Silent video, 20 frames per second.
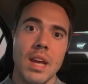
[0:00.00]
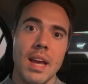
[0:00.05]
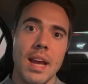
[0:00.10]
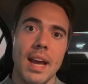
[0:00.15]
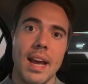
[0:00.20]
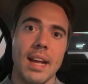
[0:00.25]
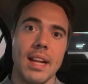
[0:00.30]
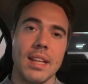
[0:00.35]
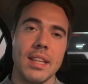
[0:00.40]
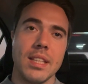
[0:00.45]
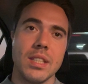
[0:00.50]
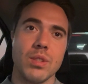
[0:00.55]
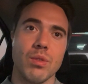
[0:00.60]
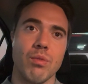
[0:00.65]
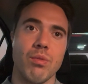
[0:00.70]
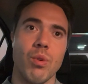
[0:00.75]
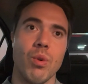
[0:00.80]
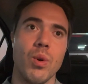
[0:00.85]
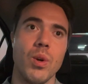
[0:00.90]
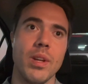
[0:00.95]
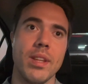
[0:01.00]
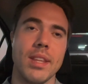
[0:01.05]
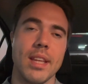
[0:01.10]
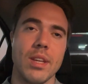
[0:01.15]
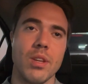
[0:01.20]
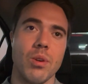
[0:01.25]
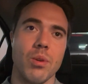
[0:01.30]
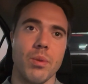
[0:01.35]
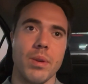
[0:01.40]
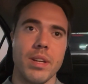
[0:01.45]
And this void that
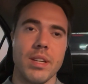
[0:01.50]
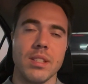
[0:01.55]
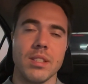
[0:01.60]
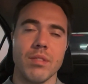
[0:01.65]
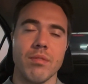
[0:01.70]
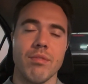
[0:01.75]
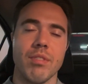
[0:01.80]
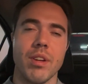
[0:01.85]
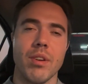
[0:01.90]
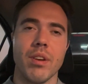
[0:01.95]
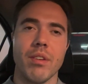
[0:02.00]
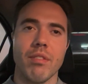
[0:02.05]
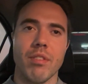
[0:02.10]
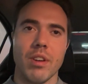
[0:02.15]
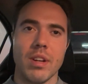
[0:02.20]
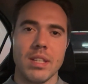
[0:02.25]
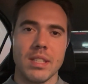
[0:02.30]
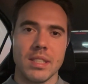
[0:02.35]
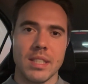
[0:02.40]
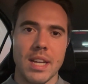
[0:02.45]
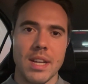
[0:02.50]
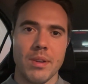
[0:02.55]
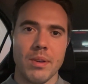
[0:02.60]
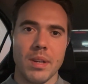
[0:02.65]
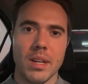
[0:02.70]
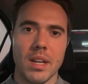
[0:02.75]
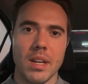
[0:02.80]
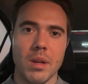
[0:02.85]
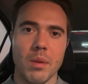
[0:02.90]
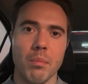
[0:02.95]
you're in is a very, very
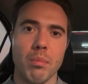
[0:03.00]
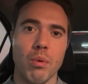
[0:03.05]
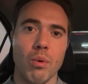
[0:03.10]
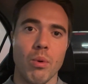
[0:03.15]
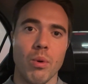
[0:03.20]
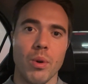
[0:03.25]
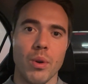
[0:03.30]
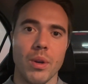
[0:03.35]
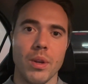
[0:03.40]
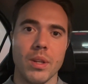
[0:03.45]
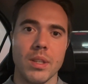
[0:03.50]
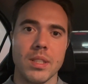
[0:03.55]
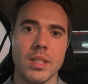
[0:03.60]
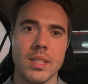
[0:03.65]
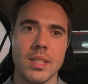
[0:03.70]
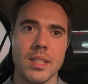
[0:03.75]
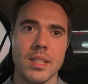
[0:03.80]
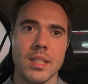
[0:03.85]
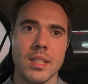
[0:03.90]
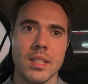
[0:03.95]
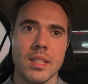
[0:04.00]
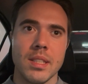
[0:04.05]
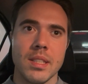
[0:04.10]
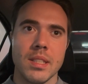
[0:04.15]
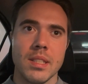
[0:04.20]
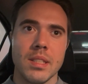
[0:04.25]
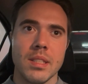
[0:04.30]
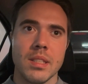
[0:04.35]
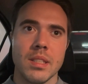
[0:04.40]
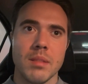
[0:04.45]
sacred and important
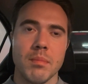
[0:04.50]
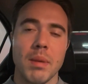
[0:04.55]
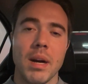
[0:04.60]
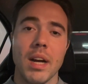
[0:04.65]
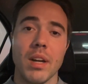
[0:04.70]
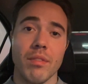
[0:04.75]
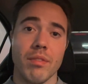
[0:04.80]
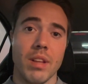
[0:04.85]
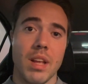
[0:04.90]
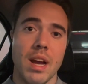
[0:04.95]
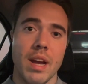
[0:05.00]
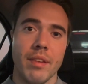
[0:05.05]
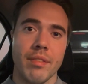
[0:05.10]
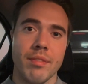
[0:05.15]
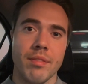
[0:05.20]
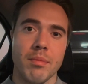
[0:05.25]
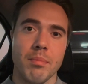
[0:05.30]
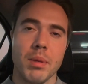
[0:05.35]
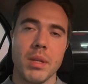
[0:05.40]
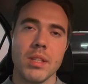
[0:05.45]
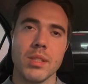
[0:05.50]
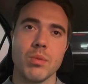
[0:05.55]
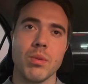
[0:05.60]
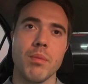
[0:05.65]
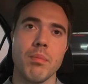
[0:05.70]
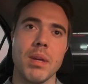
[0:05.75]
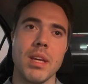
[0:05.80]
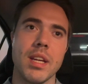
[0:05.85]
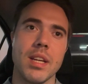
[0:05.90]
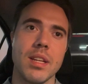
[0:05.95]
part of life, because we've
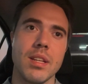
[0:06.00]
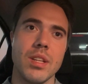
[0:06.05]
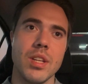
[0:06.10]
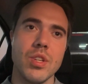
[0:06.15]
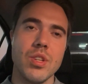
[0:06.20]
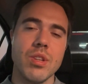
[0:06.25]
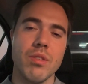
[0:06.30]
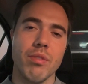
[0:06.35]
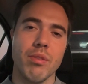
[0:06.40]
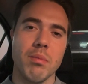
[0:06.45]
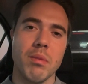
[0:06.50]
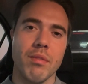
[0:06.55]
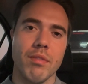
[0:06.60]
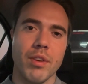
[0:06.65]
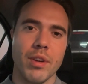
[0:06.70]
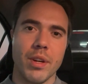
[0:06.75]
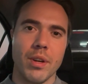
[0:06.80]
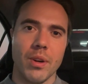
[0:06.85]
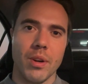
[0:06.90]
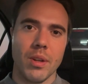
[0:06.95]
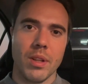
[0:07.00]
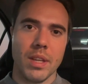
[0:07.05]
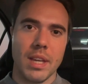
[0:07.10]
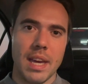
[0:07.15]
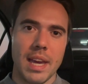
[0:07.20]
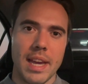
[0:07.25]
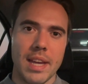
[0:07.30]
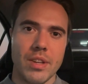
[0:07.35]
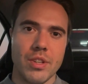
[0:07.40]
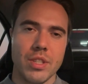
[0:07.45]
been conditioned from a very early
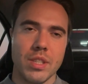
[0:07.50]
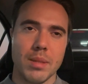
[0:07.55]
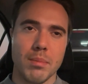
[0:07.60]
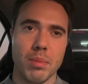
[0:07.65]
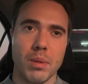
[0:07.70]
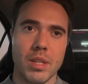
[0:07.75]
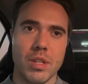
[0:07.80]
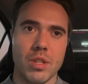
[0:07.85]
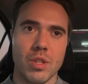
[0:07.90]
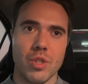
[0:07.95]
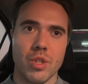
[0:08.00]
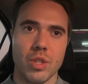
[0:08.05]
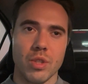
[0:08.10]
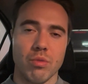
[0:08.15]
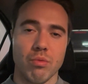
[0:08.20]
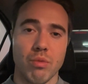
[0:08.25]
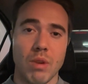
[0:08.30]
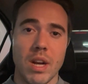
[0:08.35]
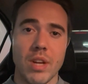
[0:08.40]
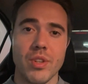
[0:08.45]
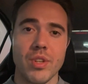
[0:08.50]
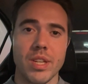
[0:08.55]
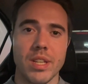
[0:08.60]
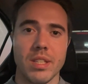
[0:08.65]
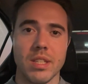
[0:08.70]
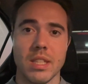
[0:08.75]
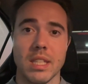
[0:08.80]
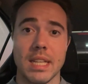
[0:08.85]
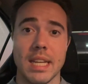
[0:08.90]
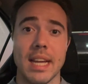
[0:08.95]
age simply to just rush
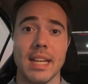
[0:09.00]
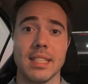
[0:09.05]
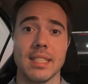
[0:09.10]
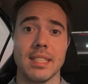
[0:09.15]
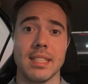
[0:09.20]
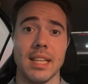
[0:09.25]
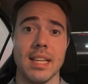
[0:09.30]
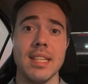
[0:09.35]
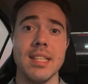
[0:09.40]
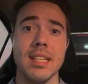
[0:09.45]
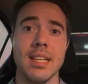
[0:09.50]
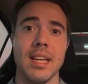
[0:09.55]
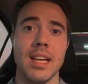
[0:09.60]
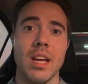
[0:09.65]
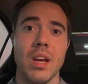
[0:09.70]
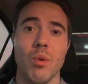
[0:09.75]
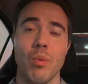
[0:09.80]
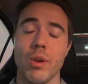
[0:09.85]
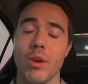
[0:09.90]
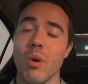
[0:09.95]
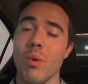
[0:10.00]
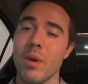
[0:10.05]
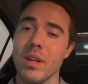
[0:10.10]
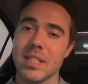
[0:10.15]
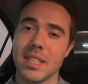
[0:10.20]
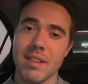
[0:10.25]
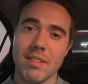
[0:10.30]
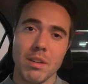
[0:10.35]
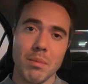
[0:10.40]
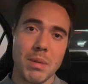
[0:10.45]
into the next thing. We always
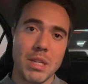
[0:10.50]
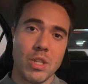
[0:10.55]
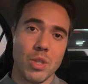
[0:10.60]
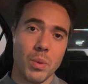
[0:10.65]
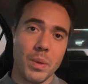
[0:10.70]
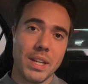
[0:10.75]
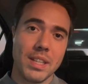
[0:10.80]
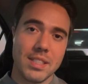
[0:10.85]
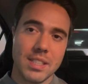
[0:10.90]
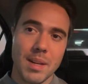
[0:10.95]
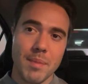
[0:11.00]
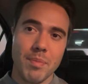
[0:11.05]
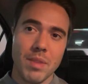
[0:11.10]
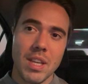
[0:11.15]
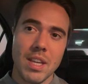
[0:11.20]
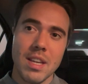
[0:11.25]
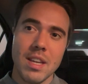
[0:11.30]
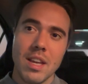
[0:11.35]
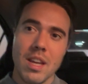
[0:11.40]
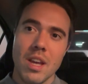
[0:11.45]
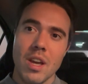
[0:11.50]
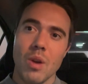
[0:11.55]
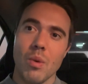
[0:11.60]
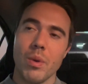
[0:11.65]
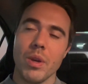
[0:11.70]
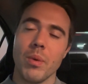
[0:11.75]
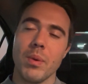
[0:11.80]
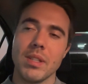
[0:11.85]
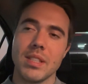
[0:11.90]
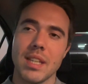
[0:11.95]
have to be doing something,
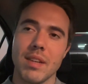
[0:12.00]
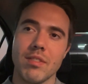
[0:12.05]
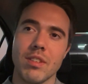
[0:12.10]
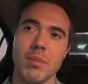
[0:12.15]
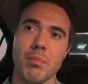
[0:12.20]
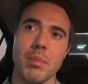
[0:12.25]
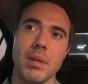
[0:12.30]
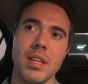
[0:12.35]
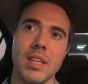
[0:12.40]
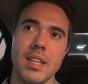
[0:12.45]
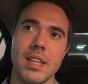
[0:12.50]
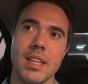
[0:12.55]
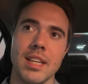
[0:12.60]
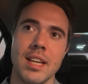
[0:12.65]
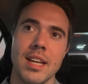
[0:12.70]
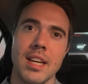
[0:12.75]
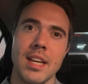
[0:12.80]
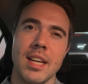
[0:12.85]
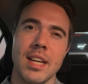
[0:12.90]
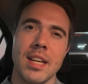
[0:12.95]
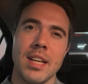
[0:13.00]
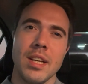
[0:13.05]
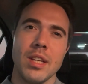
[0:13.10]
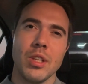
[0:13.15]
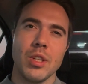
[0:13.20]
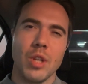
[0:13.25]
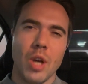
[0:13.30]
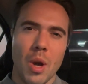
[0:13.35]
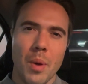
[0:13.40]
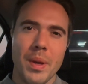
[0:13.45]
we always have to be
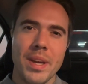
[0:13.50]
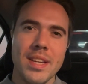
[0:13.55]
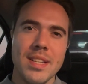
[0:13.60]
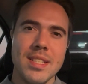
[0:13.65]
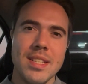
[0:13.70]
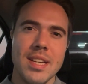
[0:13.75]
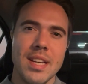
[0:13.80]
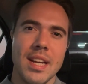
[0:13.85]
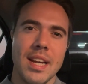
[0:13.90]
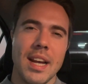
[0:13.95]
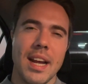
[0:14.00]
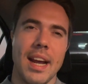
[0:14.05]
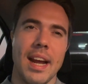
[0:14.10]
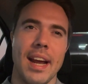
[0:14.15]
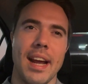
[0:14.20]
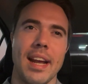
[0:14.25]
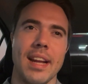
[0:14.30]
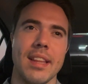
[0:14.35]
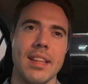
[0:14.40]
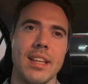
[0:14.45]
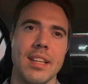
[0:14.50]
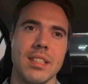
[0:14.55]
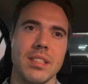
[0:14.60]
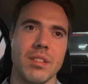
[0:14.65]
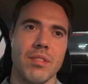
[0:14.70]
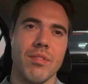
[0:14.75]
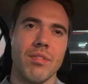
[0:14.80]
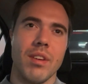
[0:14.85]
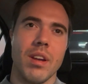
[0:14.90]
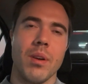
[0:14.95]
going, and there's
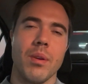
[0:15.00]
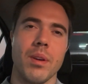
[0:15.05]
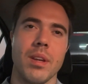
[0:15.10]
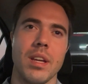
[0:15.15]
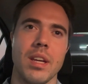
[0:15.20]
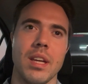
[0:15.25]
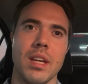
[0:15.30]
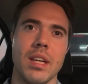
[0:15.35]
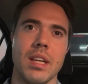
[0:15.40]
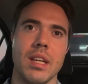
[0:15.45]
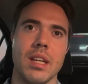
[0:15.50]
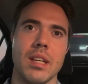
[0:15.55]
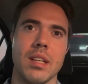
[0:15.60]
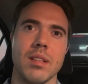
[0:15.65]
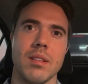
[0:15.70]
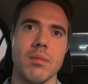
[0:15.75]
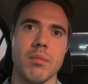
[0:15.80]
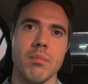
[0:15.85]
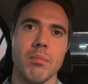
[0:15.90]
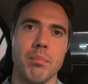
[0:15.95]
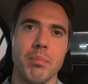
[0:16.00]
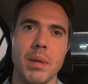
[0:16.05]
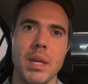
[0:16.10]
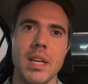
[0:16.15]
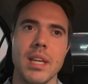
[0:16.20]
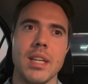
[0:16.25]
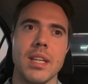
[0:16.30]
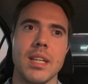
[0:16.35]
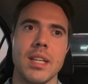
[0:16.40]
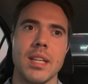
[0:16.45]
a very
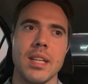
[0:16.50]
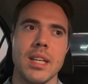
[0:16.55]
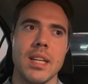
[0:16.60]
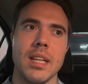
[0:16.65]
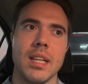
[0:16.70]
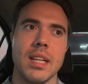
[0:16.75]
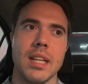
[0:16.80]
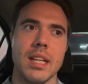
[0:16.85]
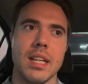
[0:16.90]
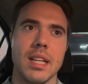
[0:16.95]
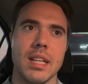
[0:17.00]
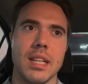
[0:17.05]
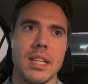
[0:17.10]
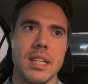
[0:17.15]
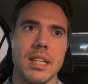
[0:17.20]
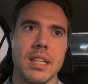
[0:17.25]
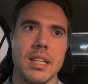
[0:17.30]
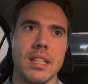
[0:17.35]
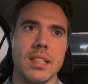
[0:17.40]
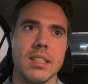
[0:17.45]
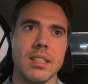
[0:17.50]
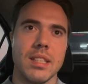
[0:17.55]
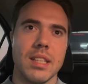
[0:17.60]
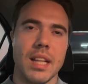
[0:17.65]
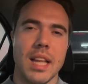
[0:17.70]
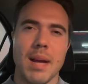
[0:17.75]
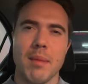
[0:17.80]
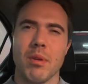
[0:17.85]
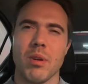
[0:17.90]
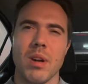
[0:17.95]
big
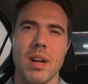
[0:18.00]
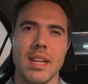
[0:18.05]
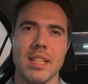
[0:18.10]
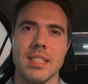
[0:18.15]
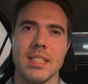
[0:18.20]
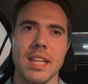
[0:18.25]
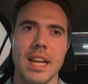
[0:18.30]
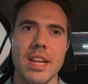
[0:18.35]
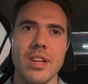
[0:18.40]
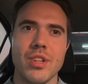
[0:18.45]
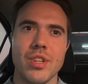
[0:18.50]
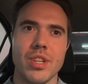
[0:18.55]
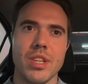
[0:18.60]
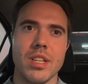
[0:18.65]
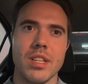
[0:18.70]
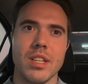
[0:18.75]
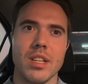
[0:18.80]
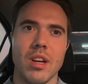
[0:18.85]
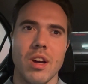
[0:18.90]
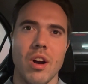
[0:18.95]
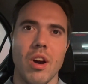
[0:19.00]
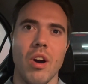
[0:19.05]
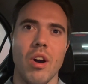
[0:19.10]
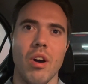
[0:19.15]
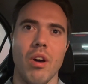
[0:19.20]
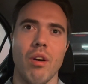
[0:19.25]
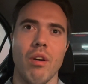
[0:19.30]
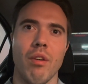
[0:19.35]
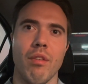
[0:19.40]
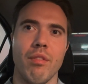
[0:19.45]
glamorization
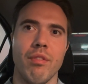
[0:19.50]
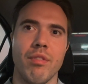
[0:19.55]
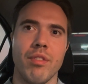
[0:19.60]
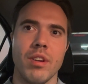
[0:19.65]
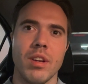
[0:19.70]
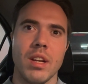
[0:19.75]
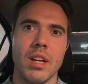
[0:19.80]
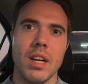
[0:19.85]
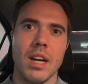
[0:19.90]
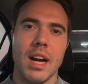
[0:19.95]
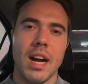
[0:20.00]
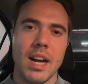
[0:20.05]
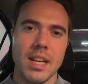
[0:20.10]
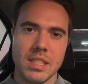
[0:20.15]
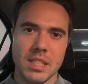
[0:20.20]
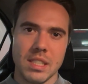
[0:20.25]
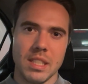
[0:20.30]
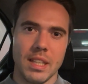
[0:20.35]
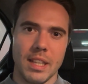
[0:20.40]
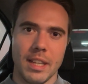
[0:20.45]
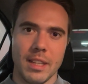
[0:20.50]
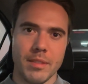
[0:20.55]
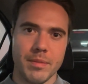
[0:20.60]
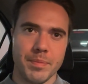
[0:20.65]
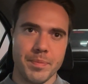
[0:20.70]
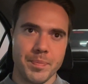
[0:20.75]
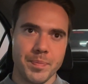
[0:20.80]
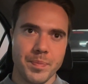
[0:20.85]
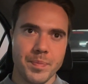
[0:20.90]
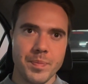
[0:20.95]
of hustling
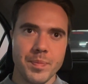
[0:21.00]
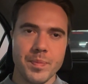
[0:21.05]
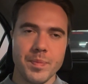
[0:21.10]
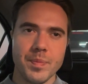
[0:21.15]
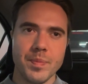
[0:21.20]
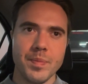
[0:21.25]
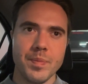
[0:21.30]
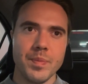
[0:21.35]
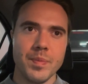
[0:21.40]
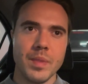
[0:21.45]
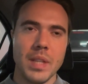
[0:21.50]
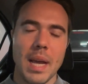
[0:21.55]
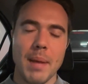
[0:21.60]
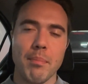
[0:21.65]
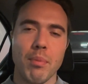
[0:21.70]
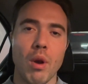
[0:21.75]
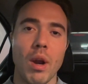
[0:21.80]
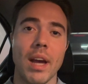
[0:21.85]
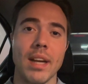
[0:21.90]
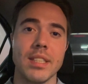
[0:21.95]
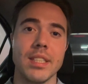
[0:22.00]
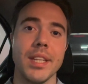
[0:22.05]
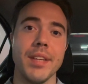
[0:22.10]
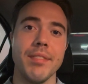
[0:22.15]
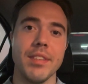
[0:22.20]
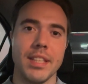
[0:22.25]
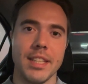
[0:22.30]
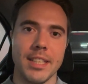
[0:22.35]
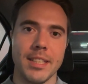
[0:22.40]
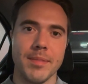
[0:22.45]
and
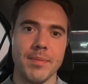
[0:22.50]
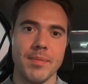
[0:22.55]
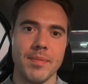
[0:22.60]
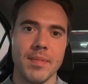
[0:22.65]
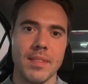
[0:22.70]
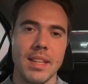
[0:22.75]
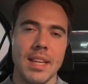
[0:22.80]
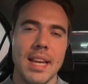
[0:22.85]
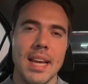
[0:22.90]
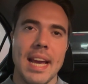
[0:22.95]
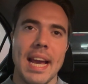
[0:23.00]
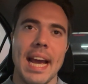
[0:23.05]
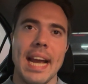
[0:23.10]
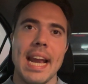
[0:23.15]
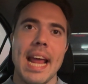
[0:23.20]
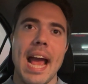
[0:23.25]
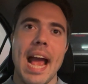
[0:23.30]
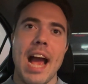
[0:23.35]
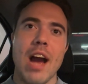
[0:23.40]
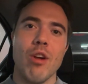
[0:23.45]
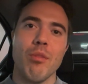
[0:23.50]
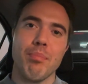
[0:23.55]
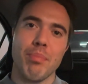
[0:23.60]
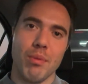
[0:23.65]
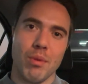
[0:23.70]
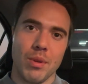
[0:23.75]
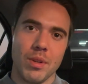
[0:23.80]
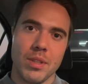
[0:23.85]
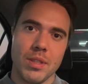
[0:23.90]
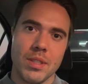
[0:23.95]
productivity and
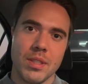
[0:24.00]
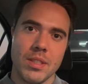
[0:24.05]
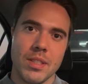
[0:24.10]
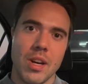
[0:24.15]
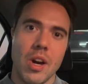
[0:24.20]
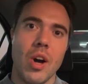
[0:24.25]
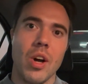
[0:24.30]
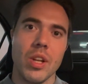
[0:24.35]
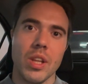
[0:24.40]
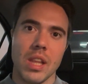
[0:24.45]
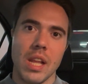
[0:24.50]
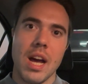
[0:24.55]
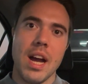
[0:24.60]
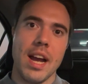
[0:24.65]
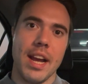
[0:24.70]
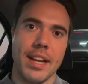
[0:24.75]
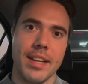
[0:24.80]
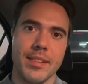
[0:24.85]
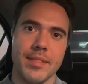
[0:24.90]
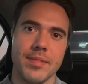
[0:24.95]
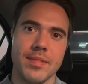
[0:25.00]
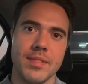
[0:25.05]
output online.